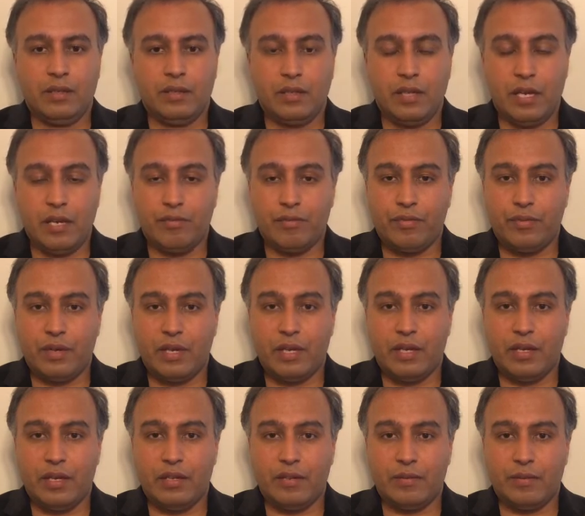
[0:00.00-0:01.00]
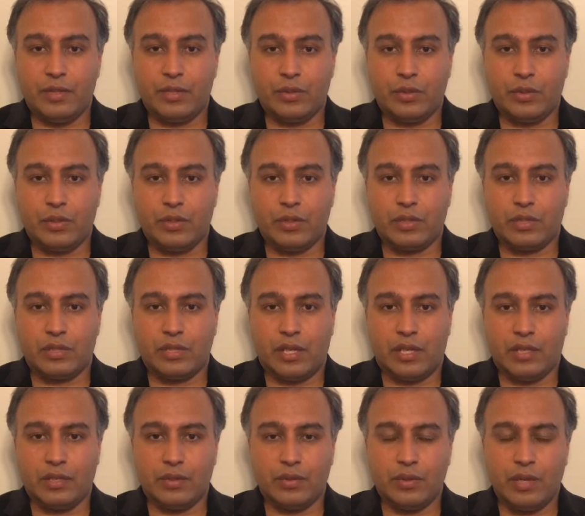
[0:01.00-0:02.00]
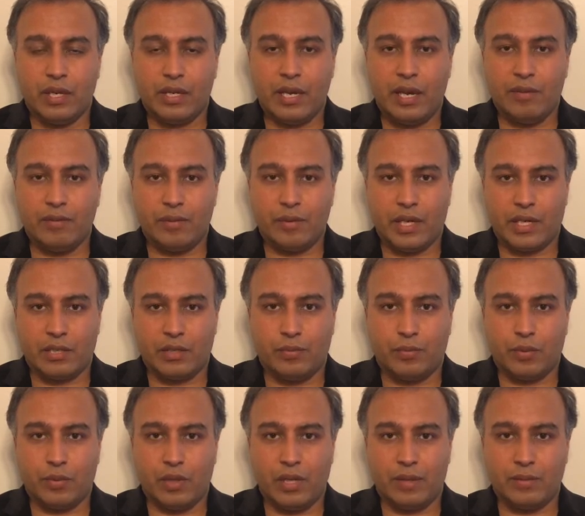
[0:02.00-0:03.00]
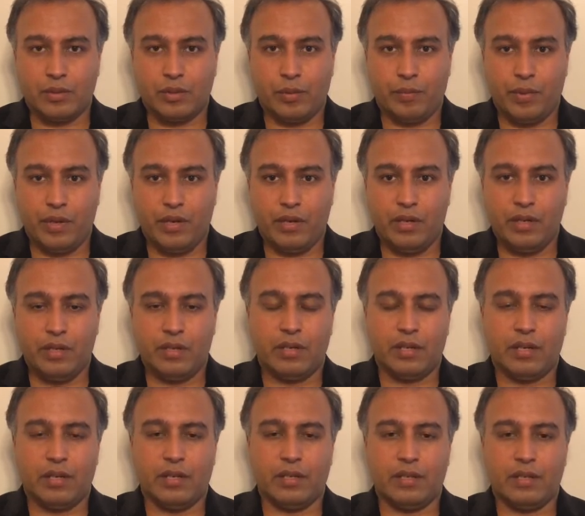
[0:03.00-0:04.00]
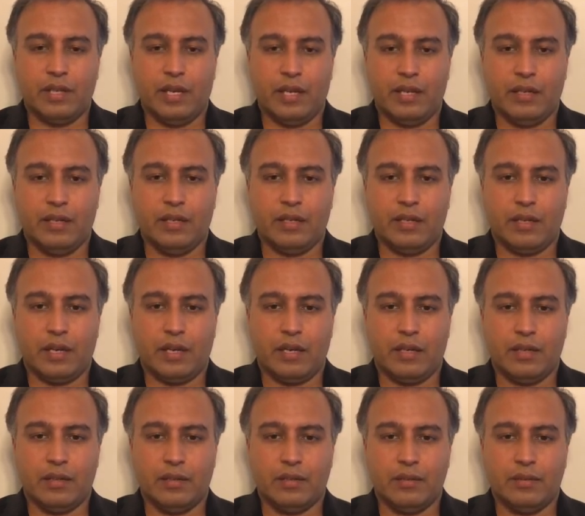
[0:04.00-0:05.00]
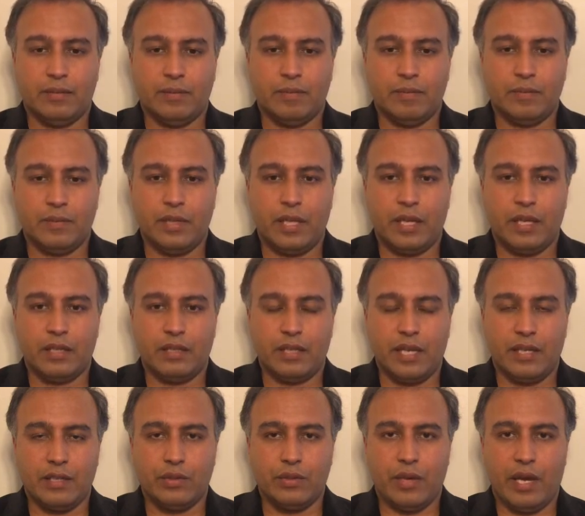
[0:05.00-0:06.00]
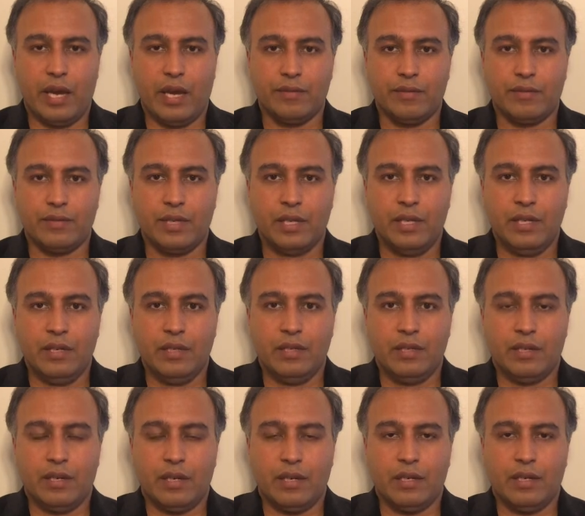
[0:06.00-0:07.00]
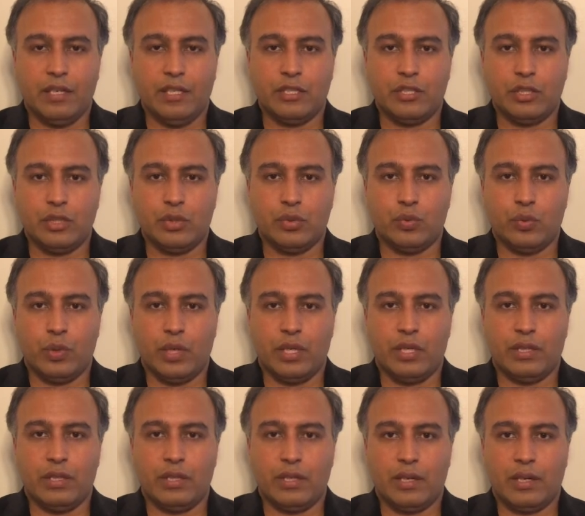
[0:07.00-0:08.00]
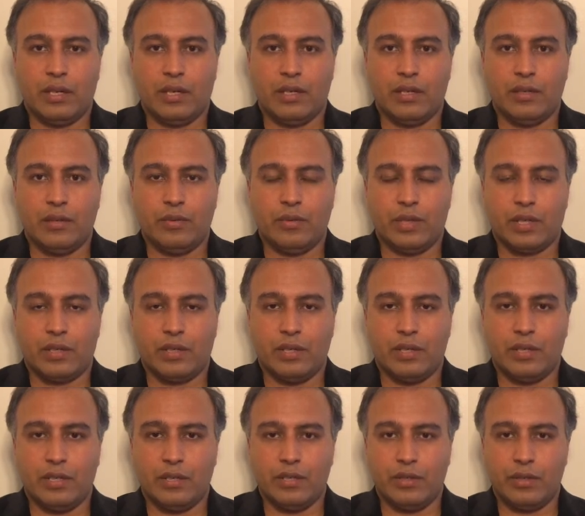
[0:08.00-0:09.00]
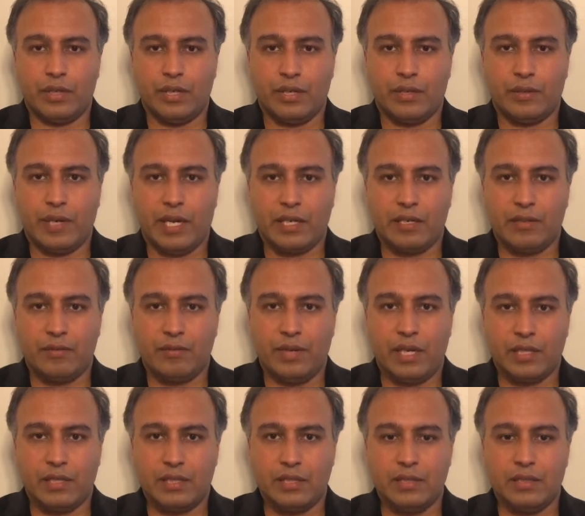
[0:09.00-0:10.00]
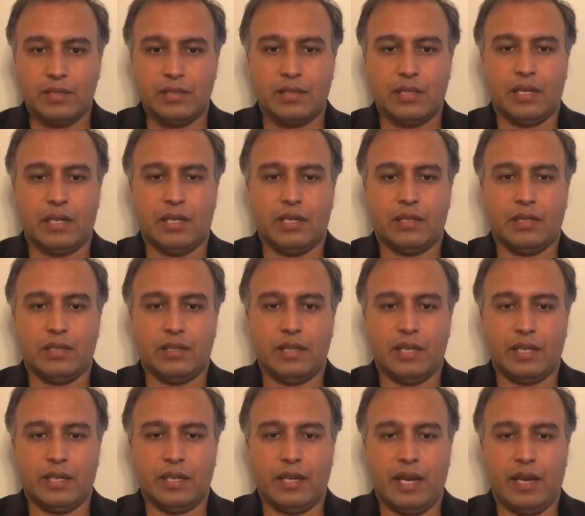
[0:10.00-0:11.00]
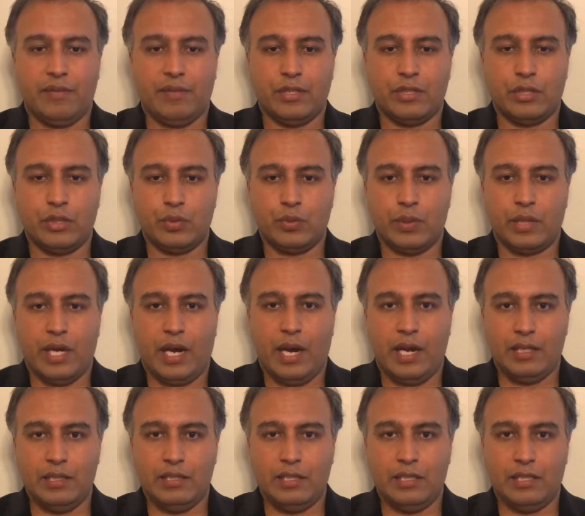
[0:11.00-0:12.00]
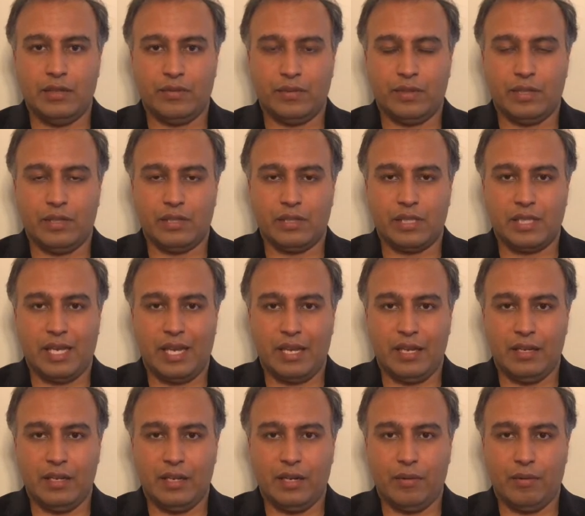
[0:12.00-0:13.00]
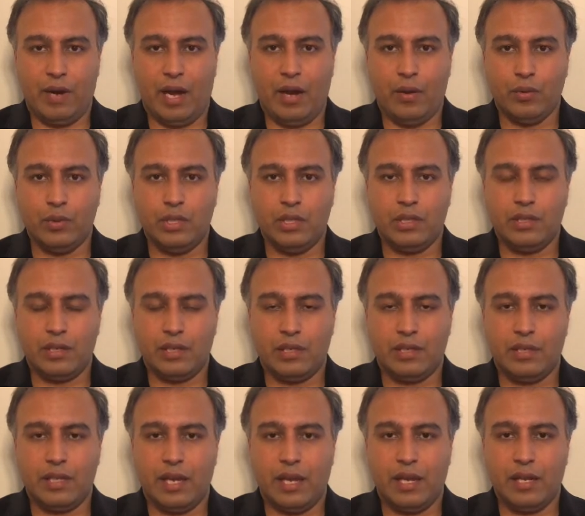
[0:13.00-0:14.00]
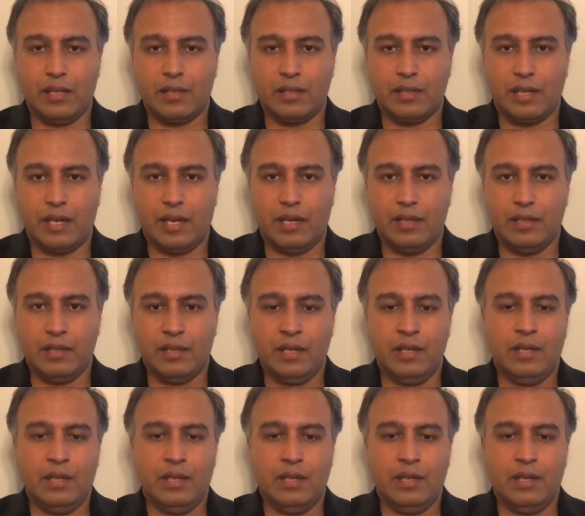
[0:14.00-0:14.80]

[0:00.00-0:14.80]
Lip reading: If individuals do not have a rectal prolapse repaired, then they tend to have issues with recurrent urinary tract infections. They can have issues with hygiene of the skin around the anal canal,